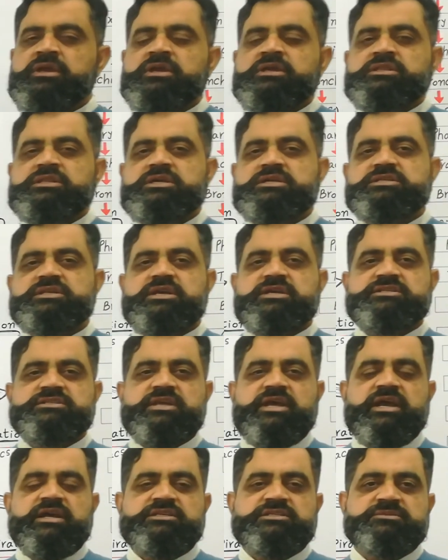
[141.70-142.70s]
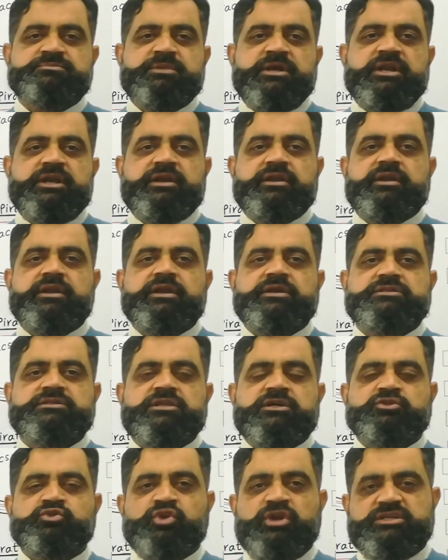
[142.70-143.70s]
These air sacs penetrates
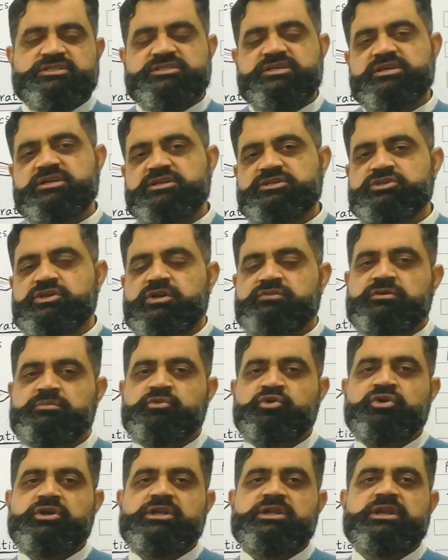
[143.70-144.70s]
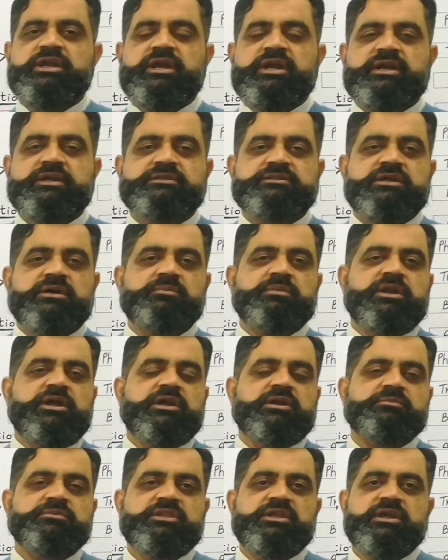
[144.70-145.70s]
the thoracic region of the body and
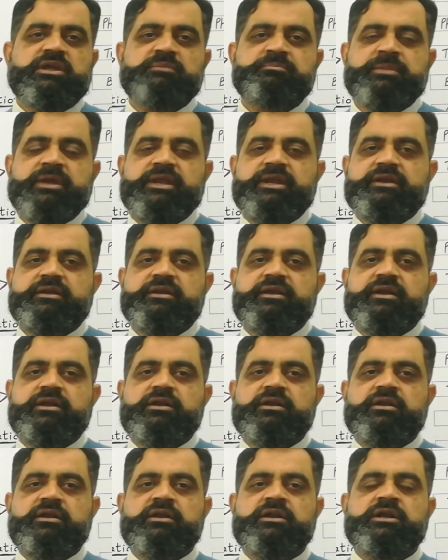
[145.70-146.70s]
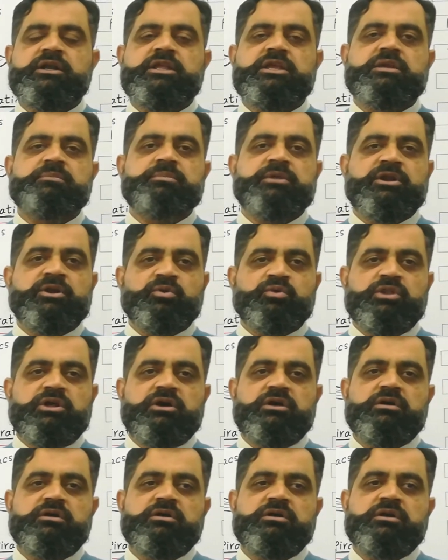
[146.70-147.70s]
sometimes they penetrate deep into the
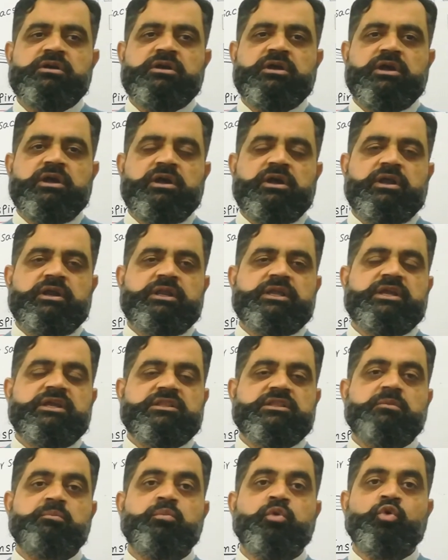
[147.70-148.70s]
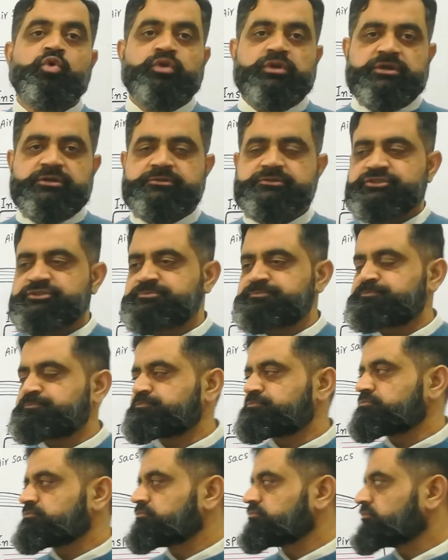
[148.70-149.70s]
uh, near the bones.
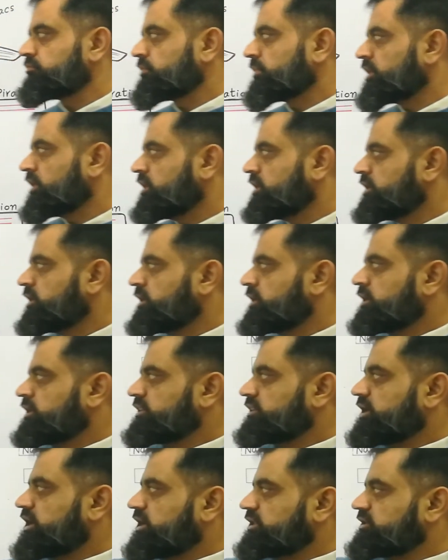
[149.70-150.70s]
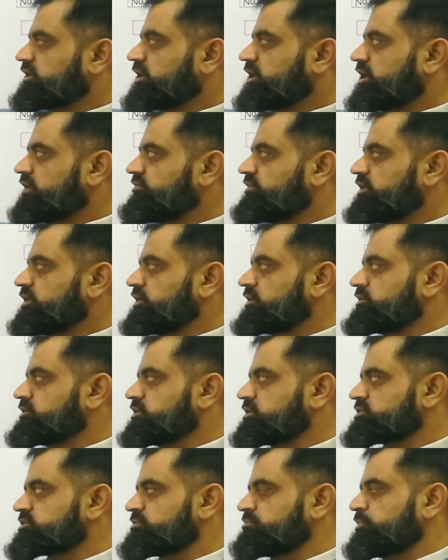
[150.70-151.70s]
The other cavity
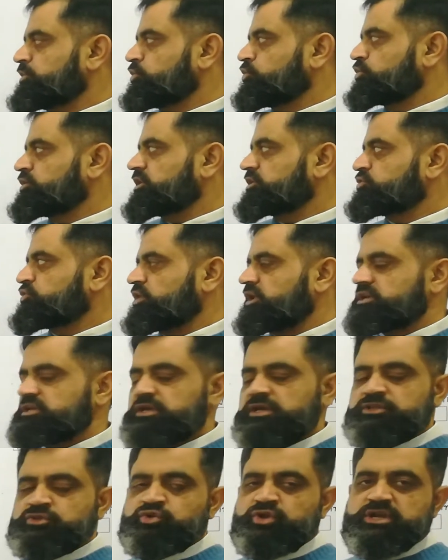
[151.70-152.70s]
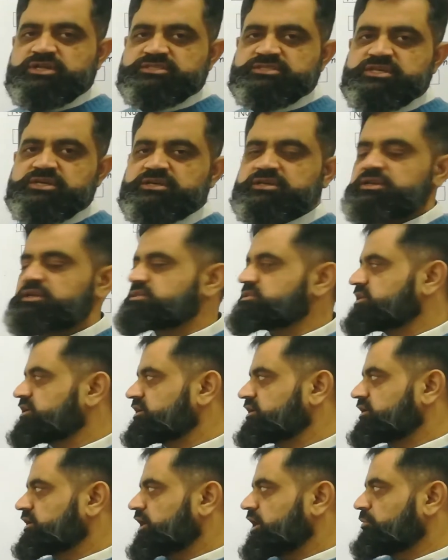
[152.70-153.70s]
just below the uh, thoracic is a
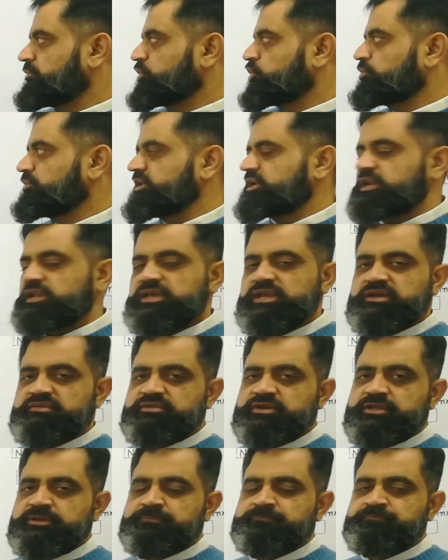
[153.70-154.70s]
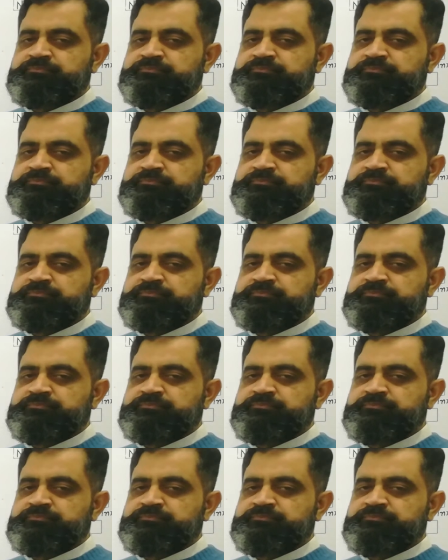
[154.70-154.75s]
abdominal cavity.